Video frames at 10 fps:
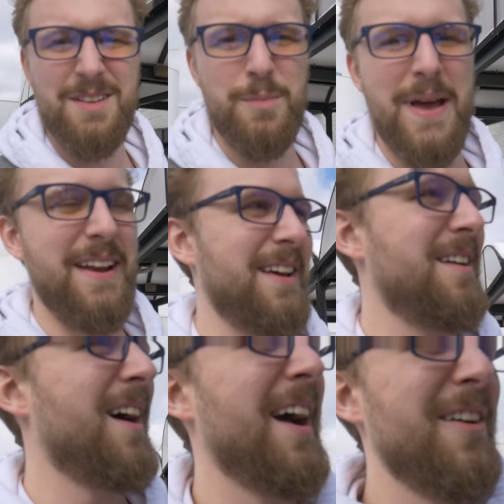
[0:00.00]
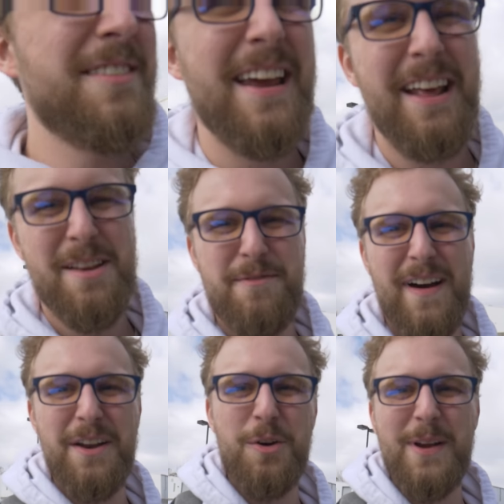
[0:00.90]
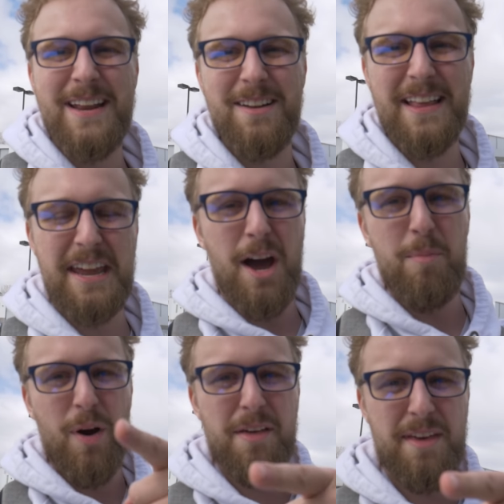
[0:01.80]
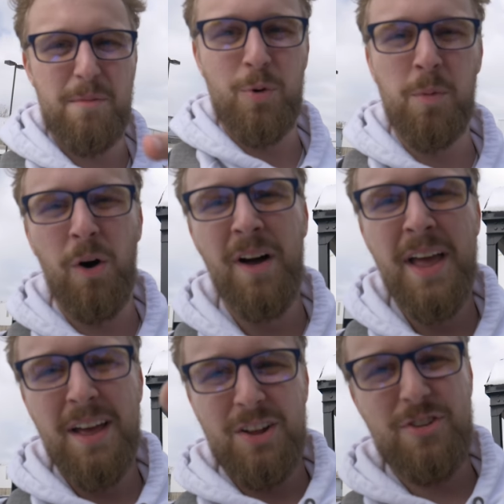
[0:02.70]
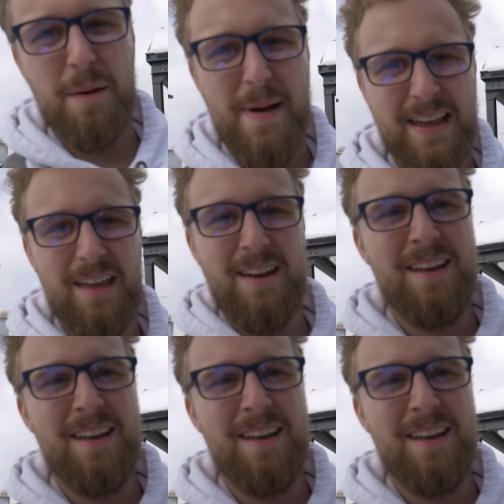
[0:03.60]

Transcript: Made it. All right, let's get in and find who we need to link up with, and we will check back in.